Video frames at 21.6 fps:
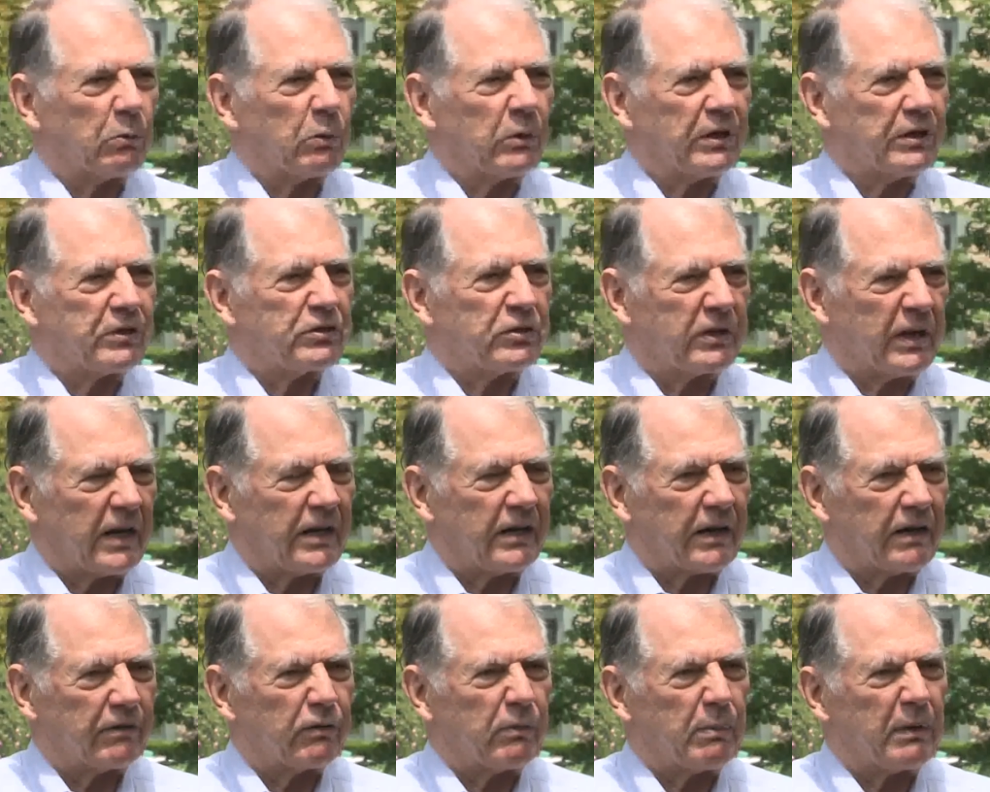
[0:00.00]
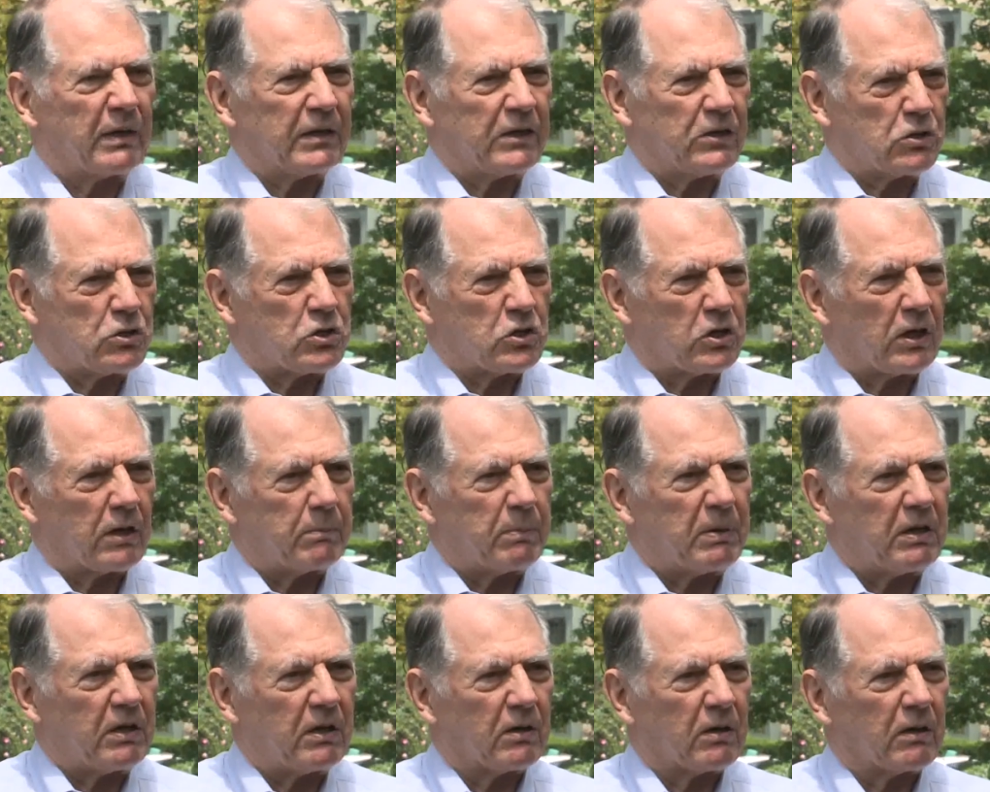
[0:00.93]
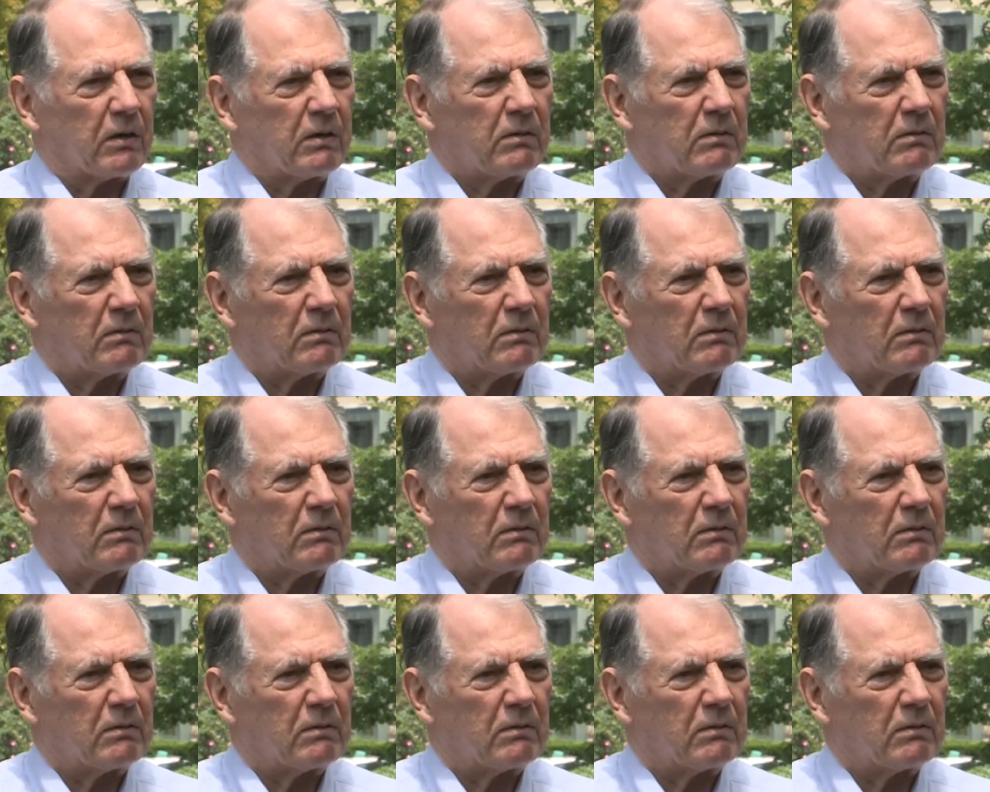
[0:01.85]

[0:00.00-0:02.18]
when it's not everybody's job here,